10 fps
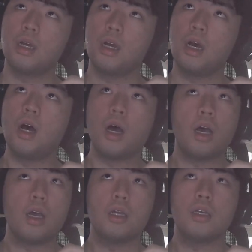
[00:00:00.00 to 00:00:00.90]
huh,
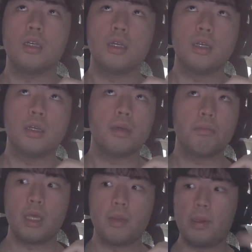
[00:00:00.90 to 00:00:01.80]

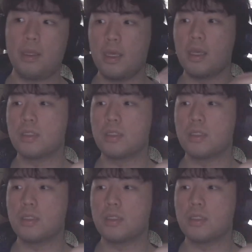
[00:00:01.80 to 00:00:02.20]
maybe. Yeah,